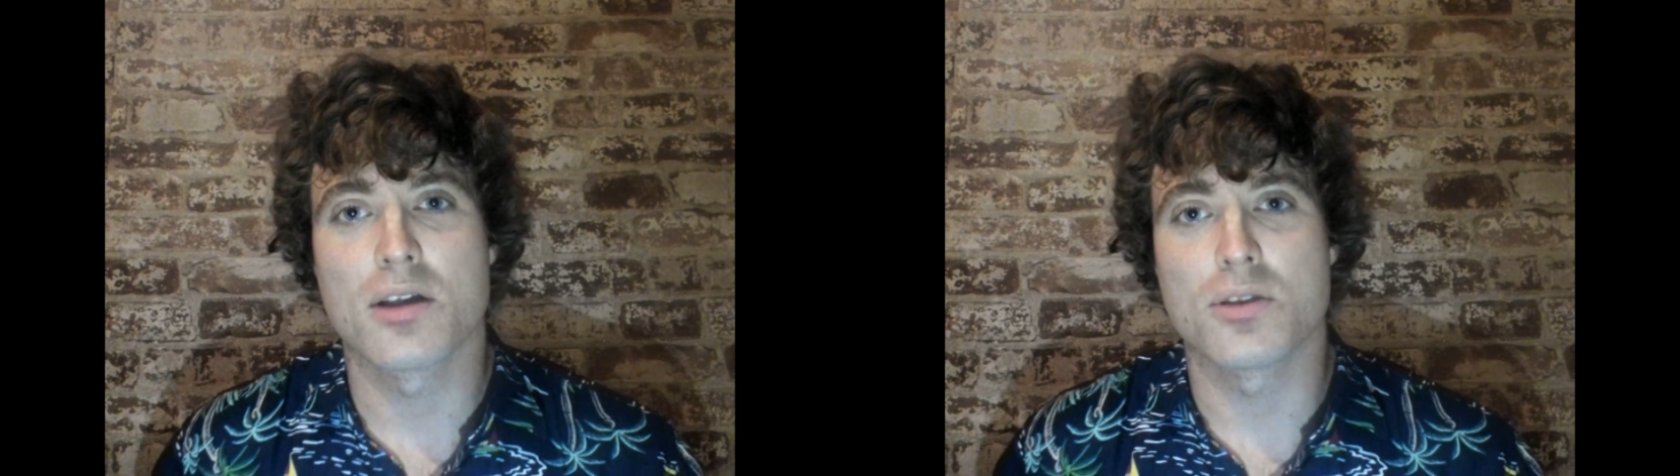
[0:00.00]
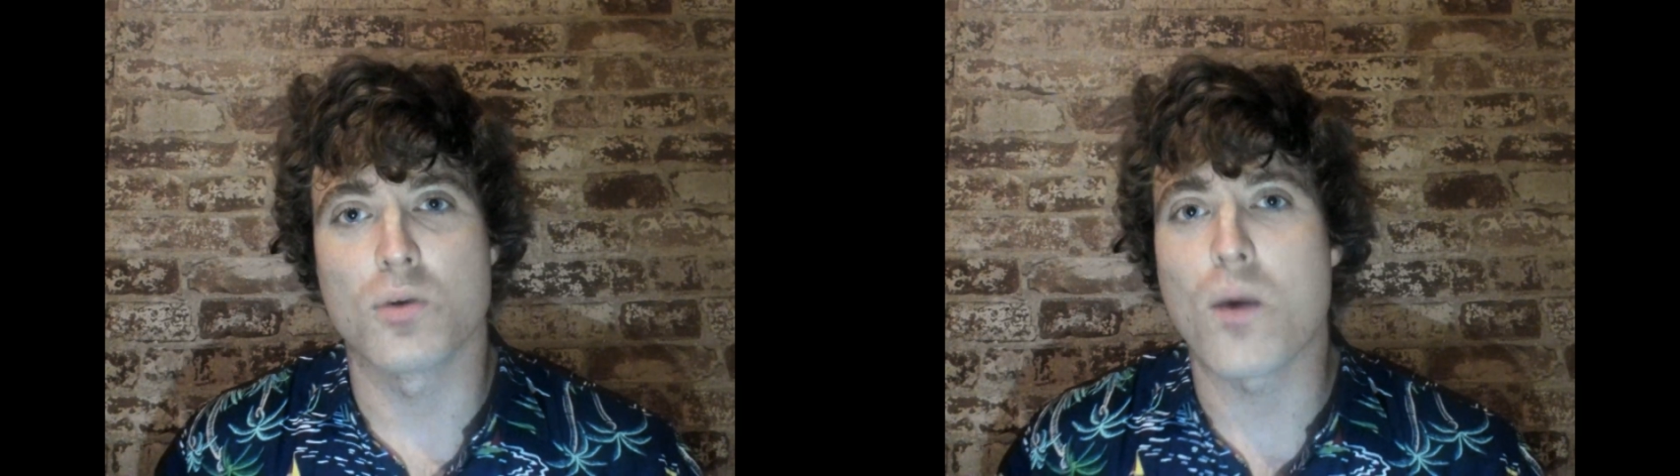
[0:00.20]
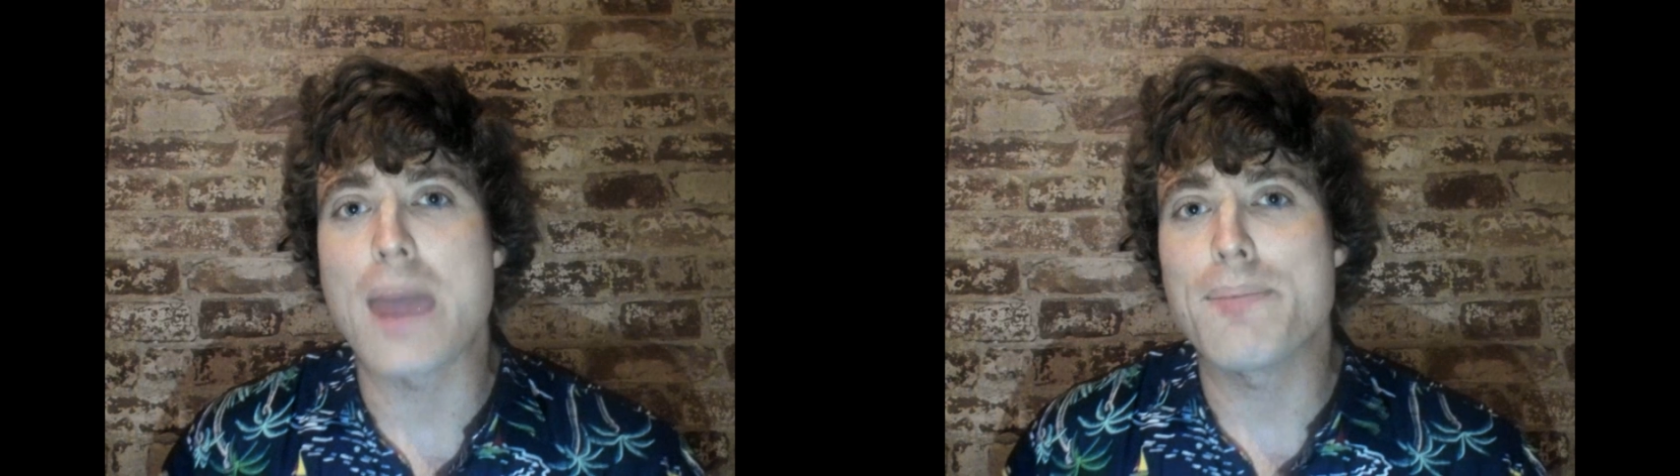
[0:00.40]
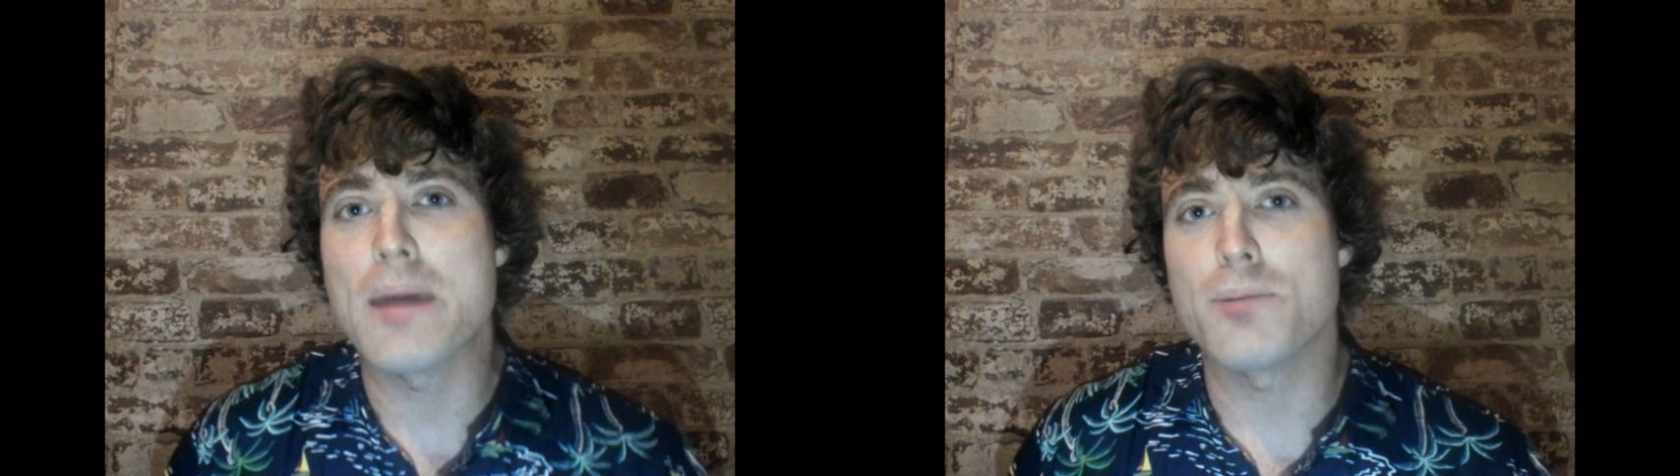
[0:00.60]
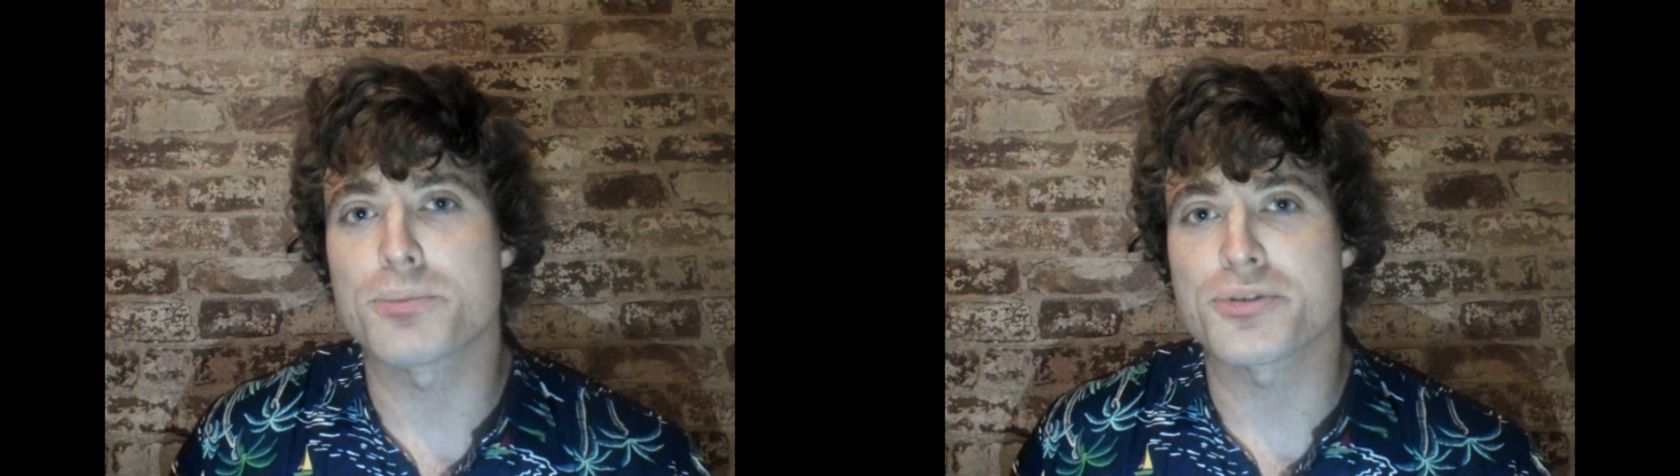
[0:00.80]
The way
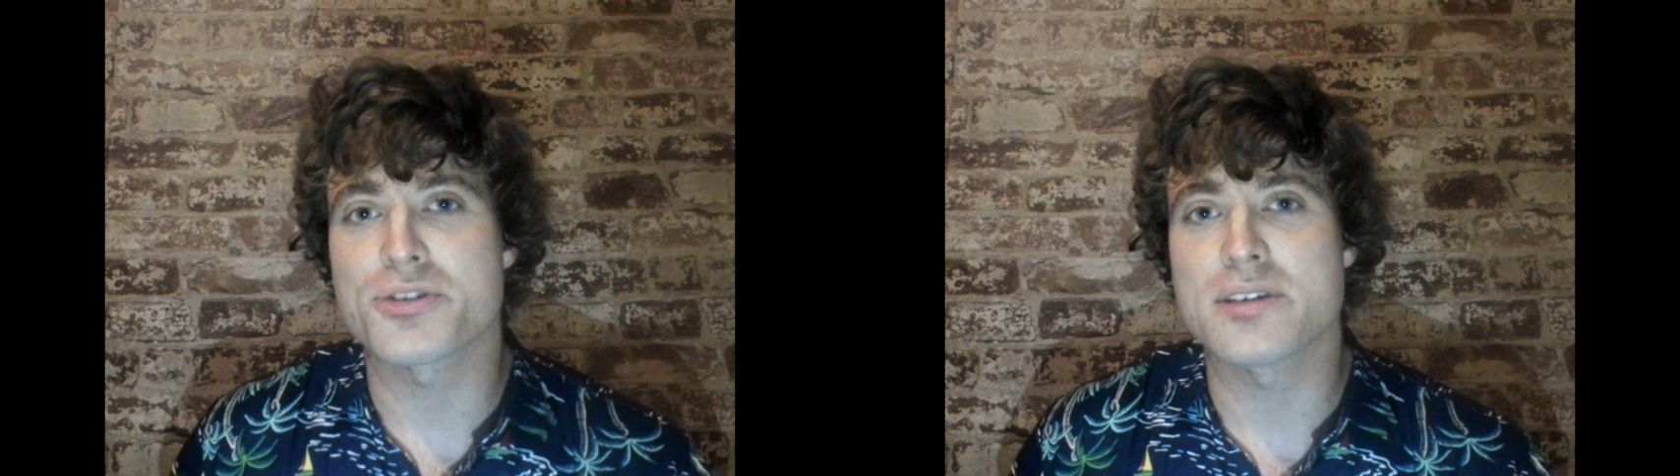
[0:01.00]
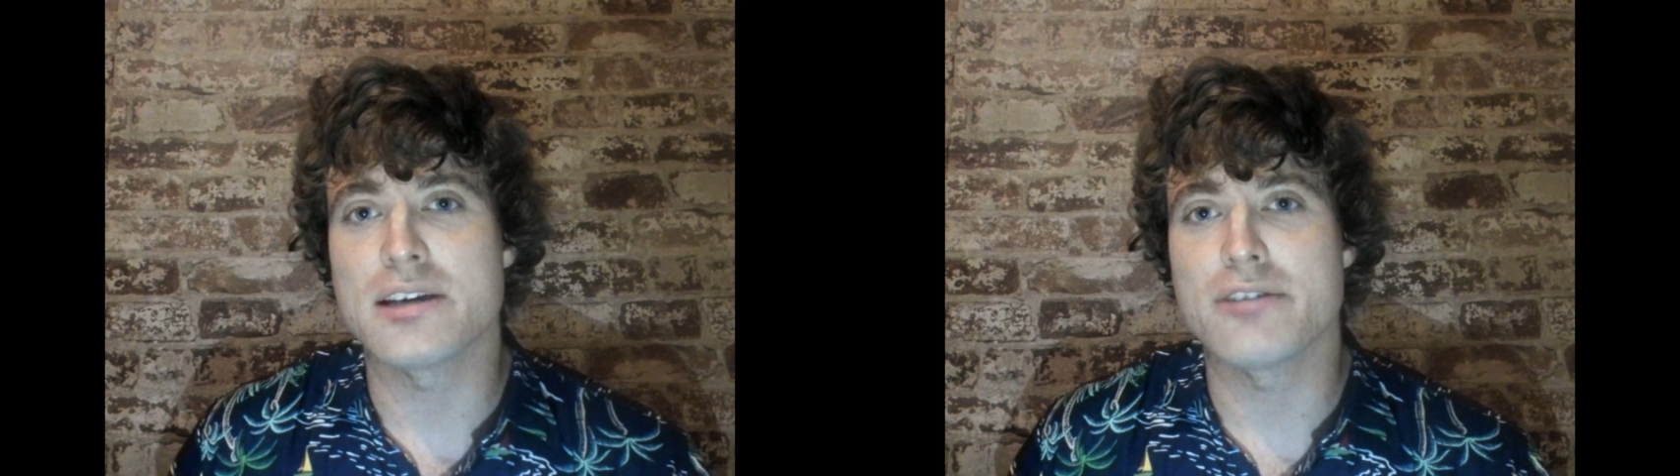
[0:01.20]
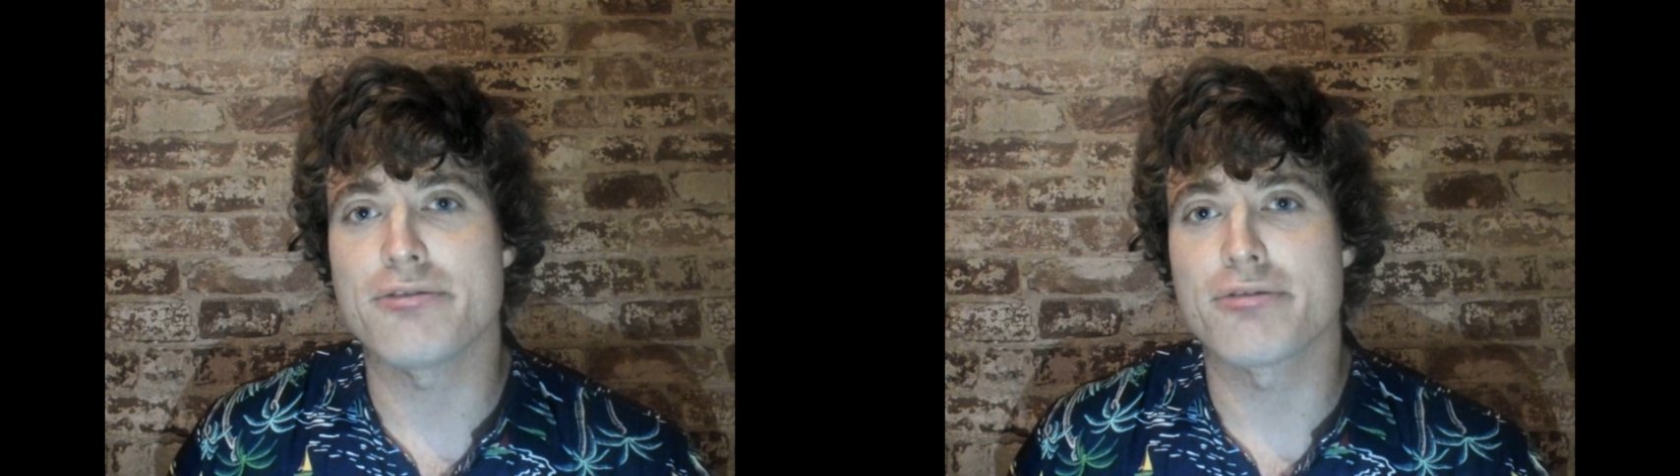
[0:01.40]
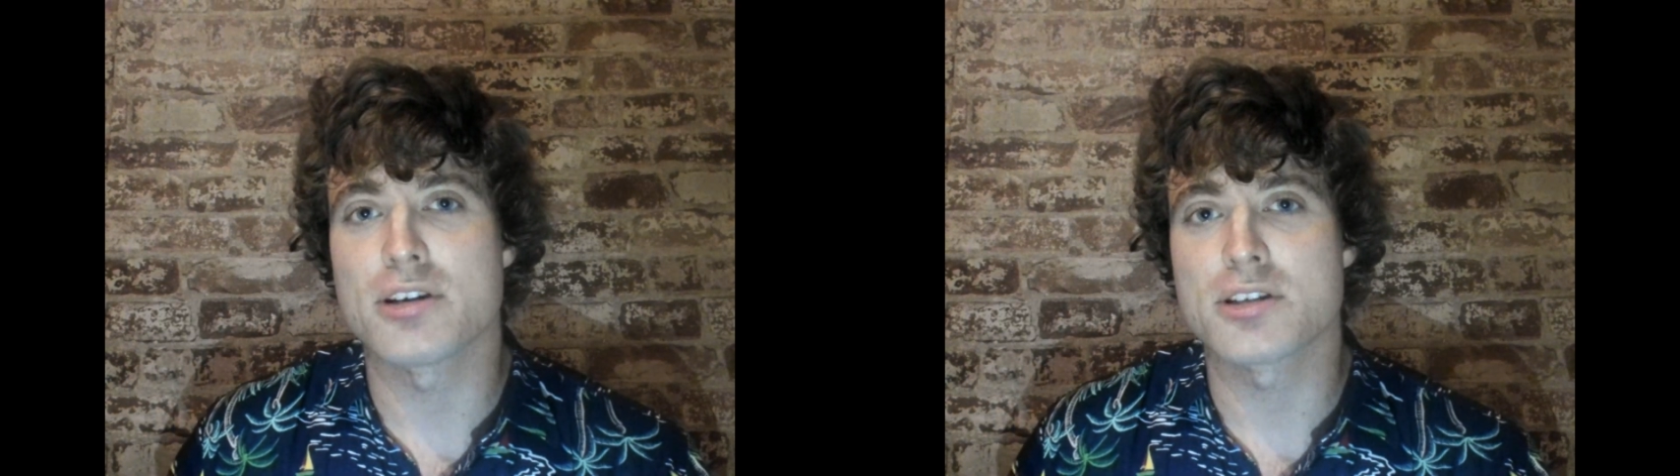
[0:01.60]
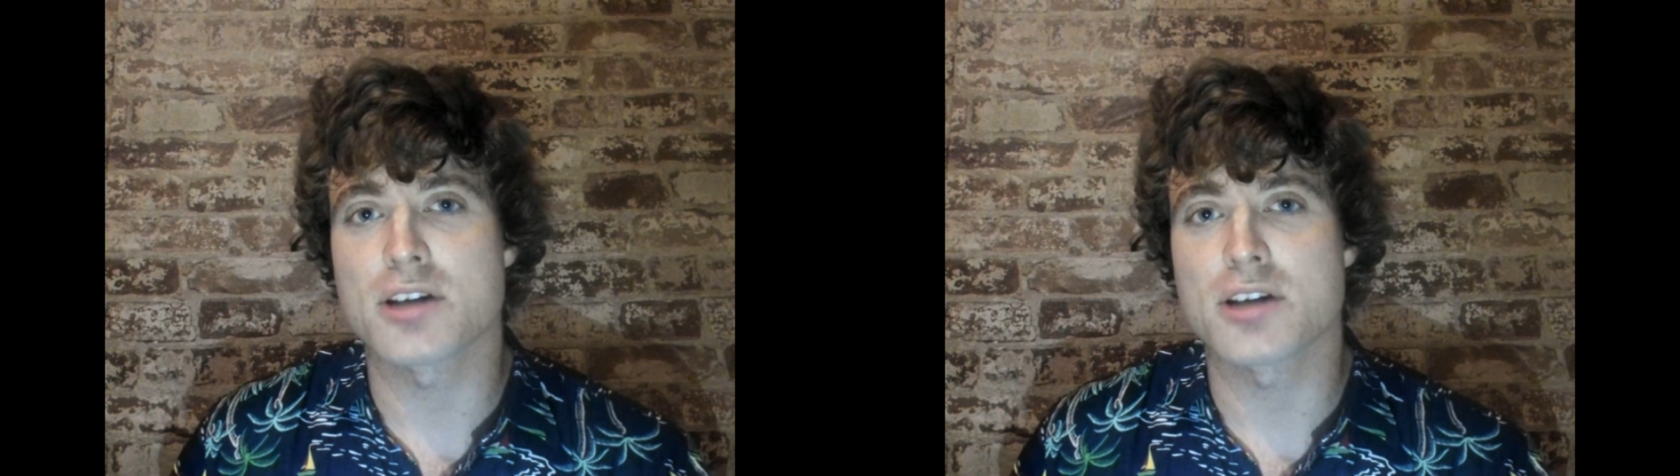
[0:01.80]
people perceive